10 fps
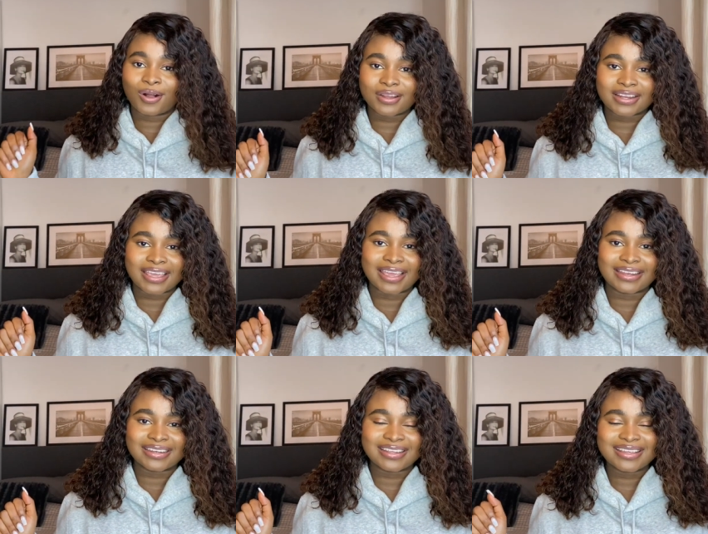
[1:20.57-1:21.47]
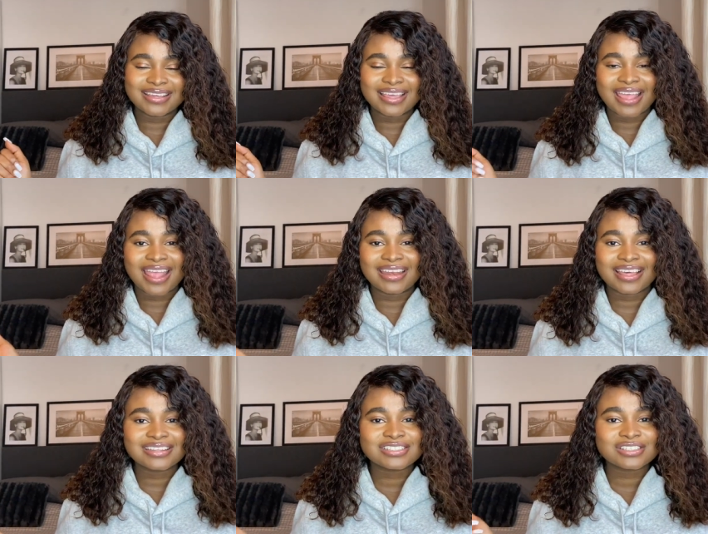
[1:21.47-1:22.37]
gone again and
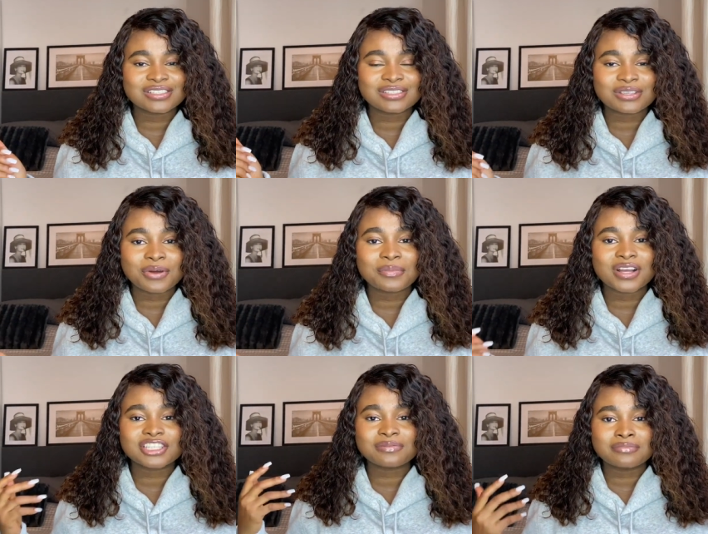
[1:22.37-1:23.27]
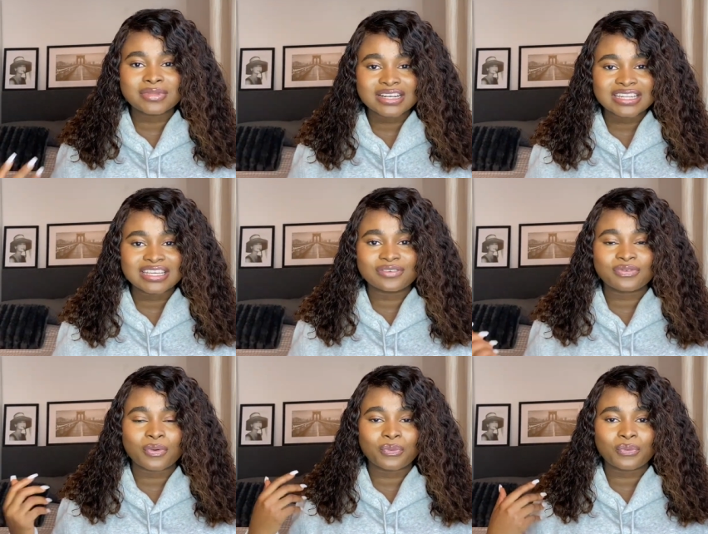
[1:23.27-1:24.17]
that is just so much money
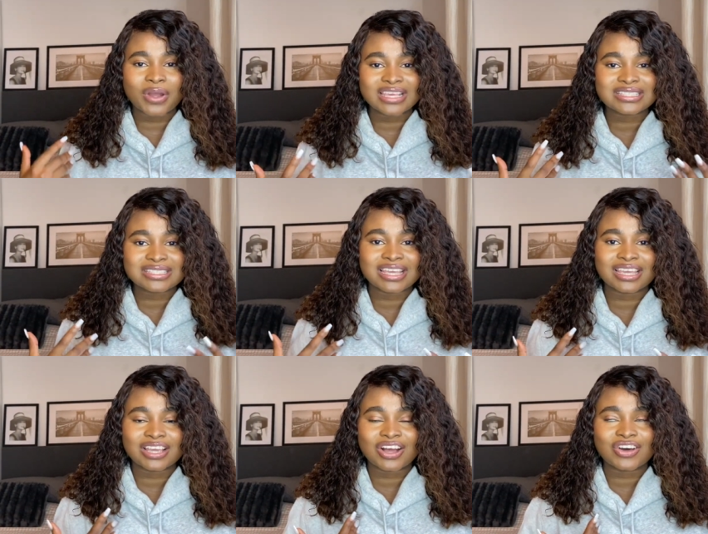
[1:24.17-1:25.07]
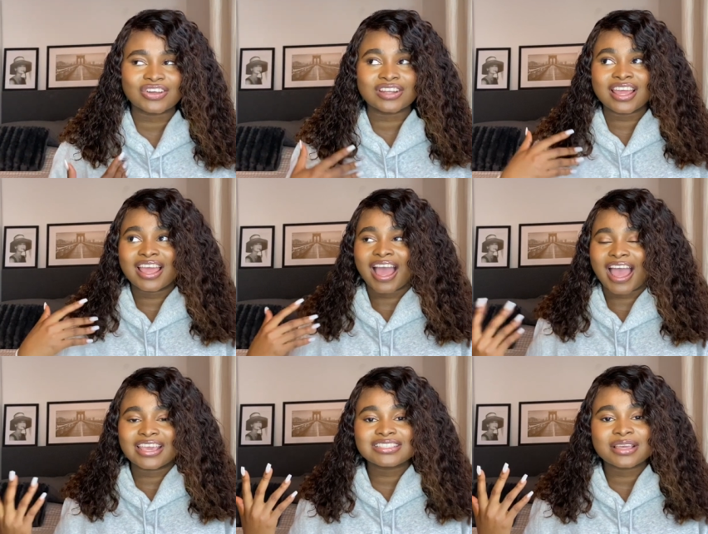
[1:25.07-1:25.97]
for wasting on
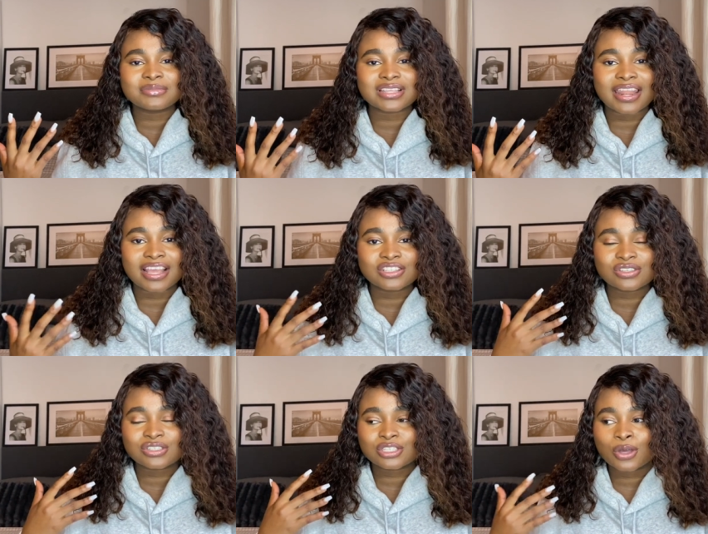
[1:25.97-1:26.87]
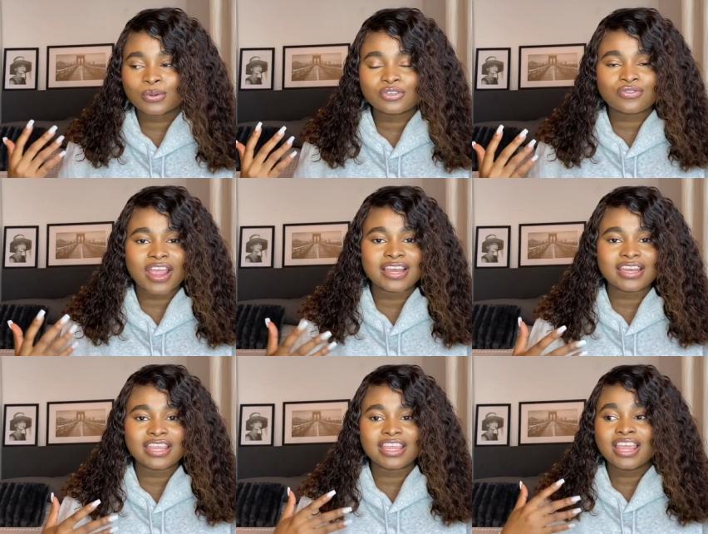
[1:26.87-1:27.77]
items that are just so
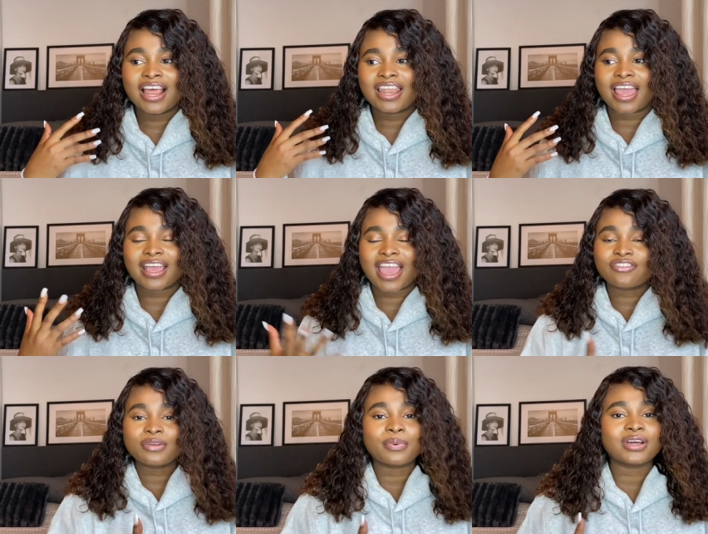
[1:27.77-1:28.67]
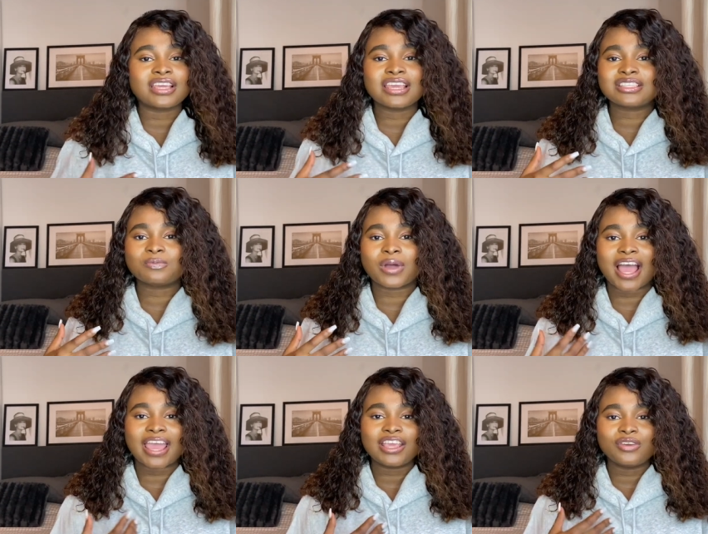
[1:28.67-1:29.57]
trendy like everybody is
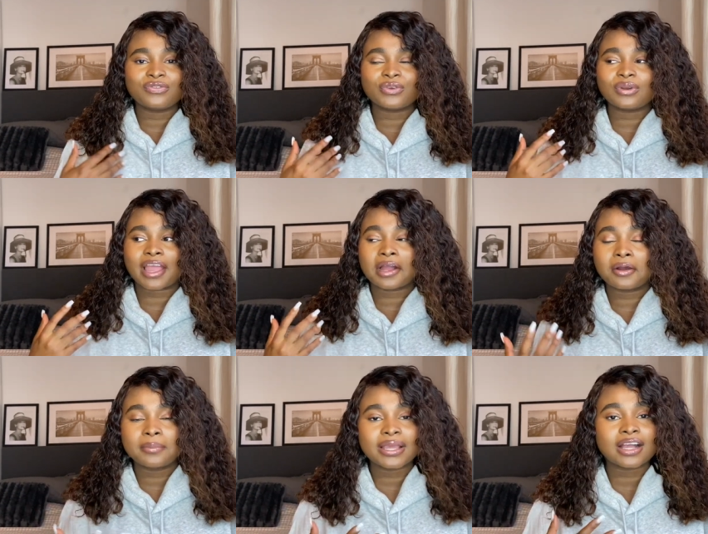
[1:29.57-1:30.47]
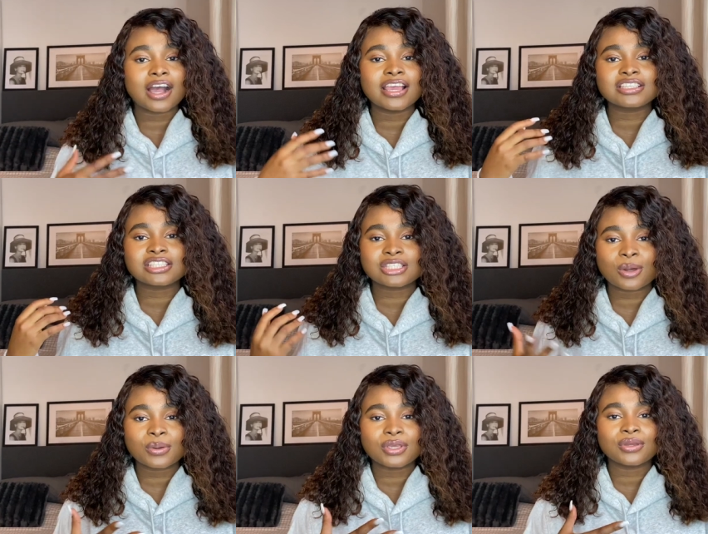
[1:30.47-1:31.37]
buying you feel like oh my god it's
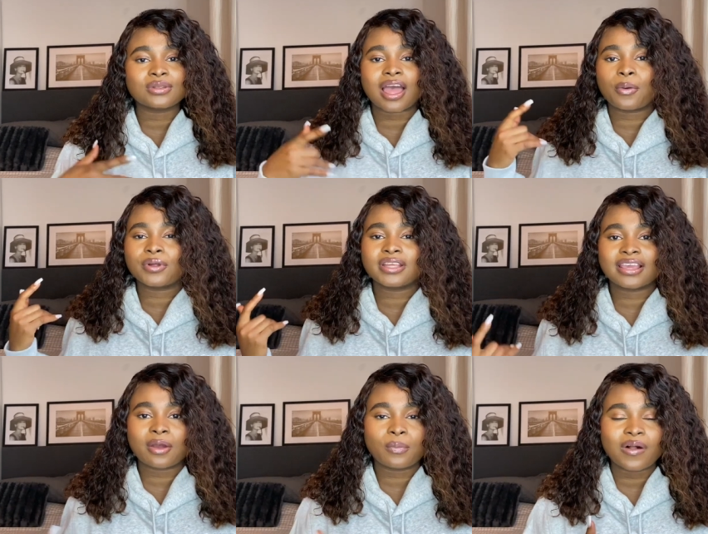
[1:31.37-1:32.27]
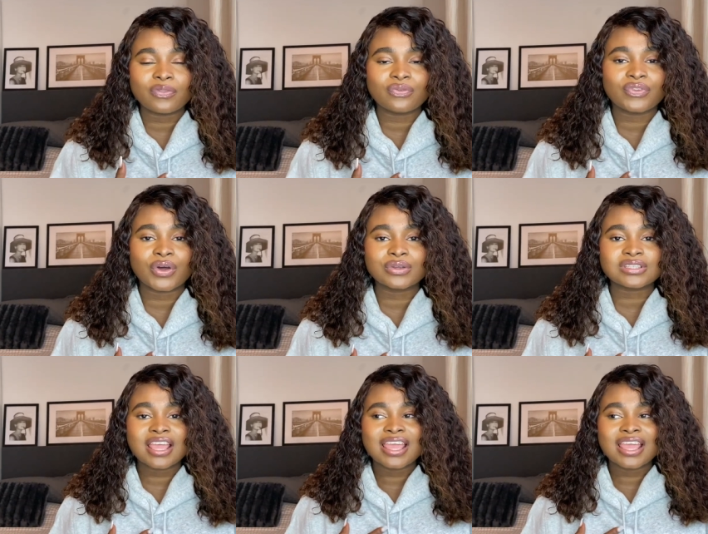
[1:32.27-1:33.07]
so cute i want to get one of those